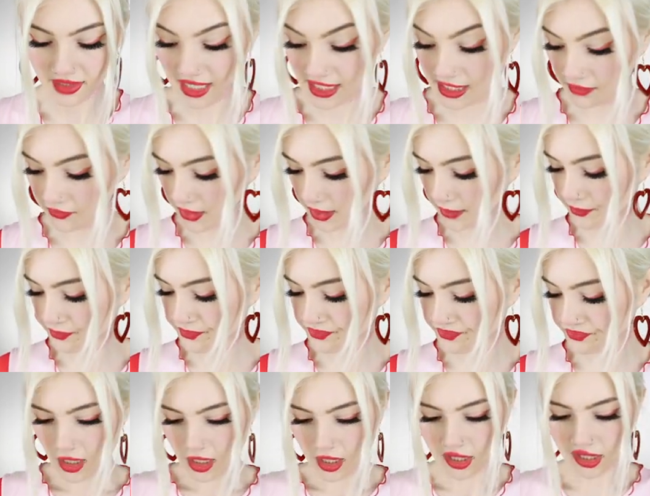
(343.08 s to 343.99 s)
Anyway,
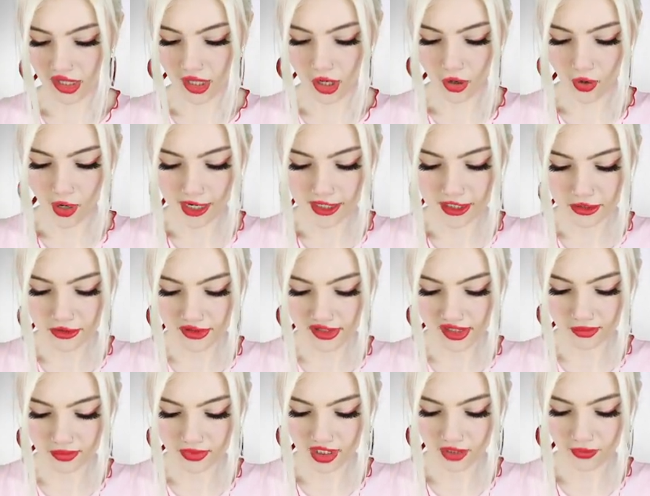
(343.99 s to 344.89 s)
so I knew
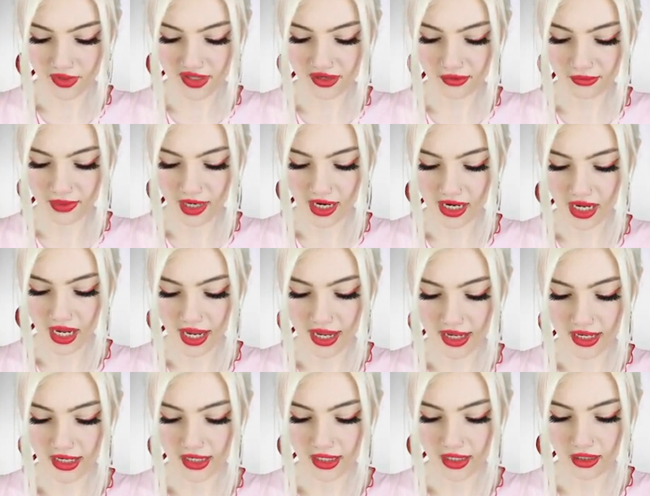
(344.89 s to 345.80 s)
something wasn't right.
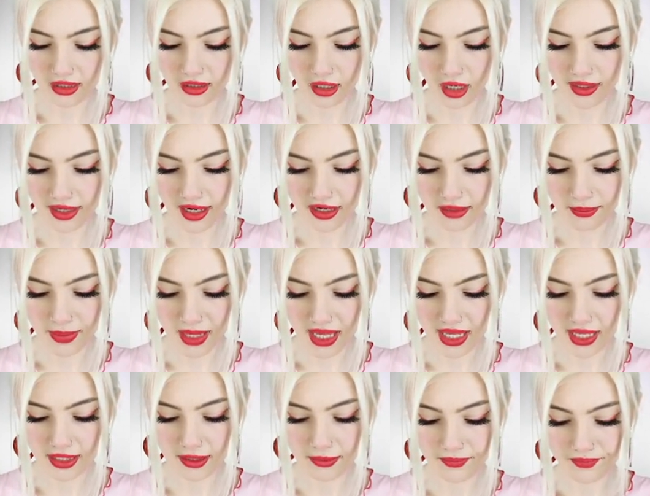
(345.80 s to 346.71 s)
I got out of
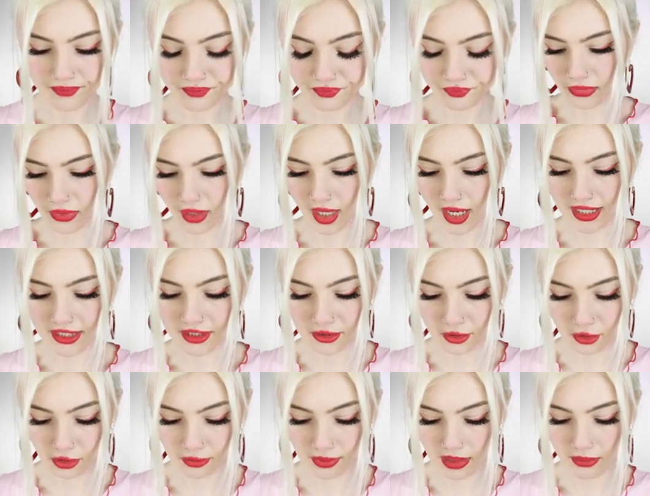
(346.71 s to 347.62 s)
bed, I
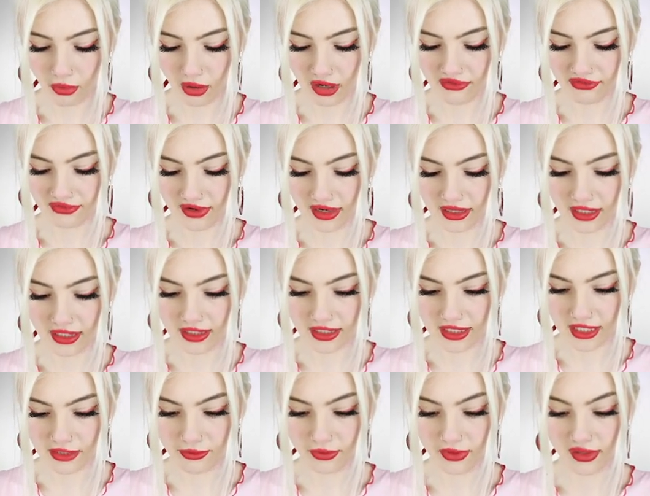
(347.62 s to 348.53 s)
told my boyfriend and
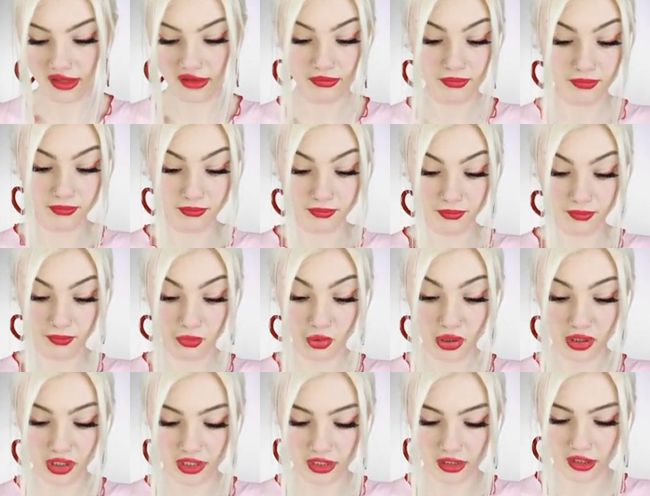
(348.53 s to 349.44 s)
he was
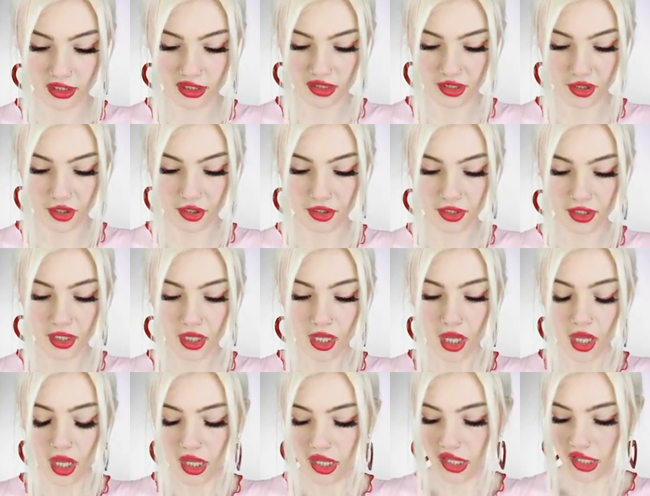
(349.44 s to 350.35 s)
really concerned.
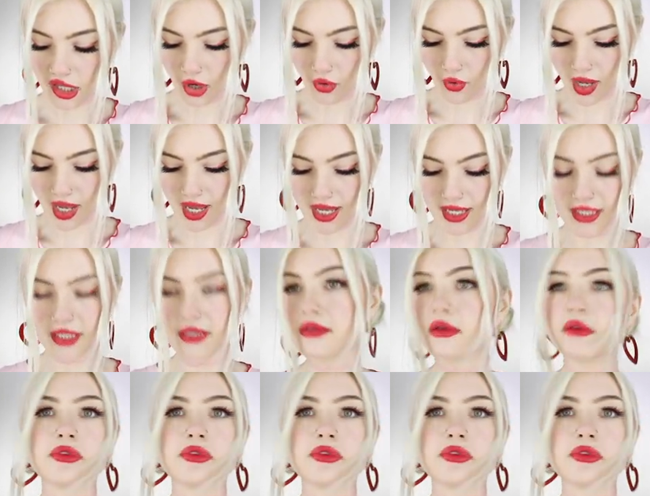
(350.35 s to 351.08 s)
So I,